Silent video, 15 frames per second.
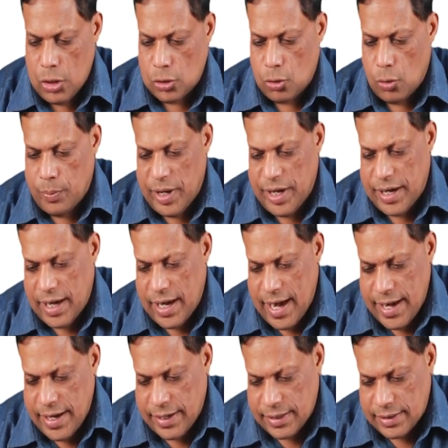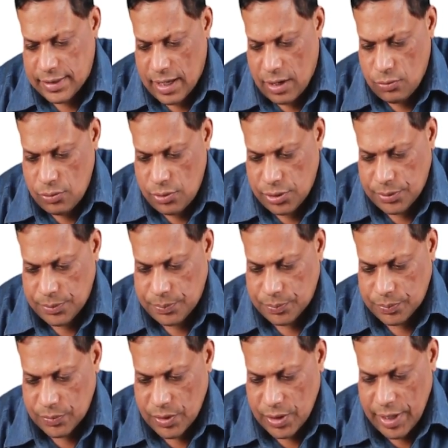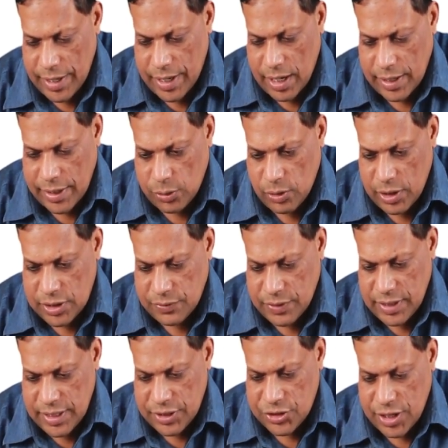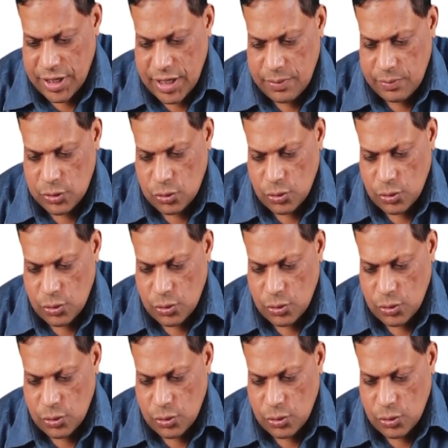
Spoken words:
So medial end, it is round. It articulates with the sternum.